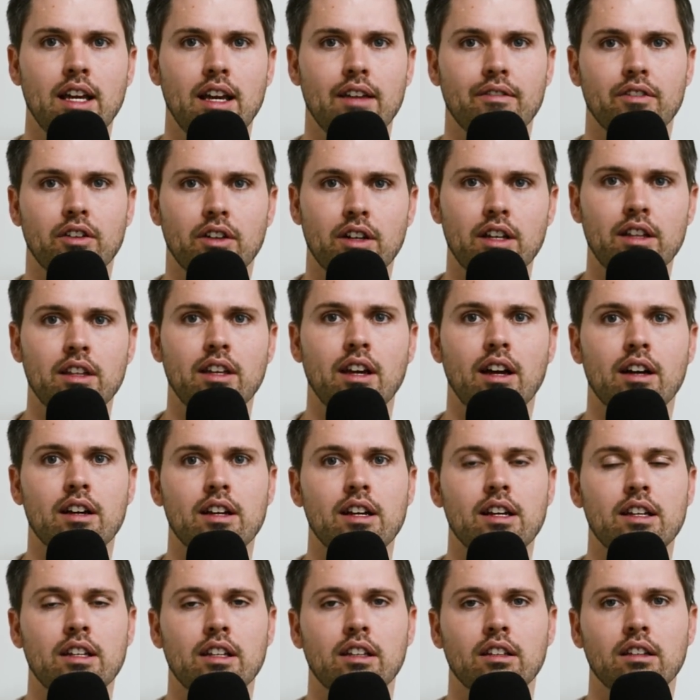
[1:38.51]
If you're in the
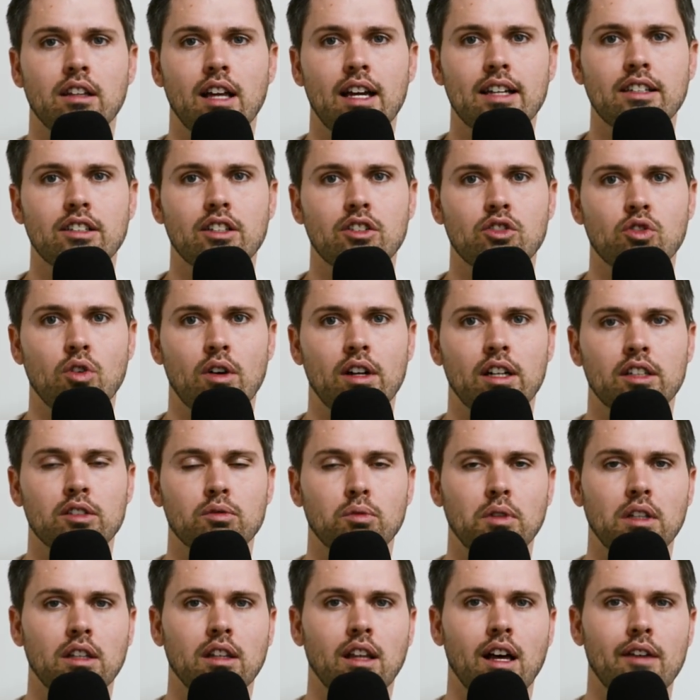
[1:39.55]
area and you'd like to join
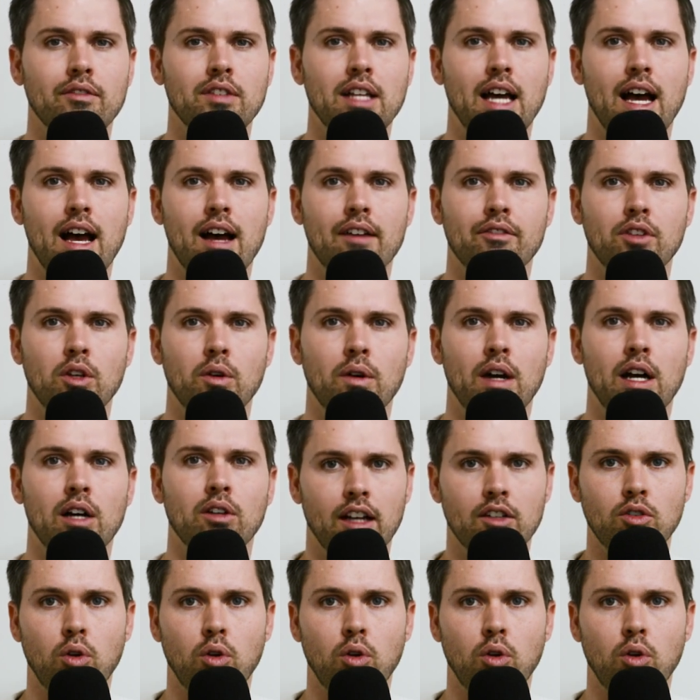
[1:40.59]
us, we'd love to have you out.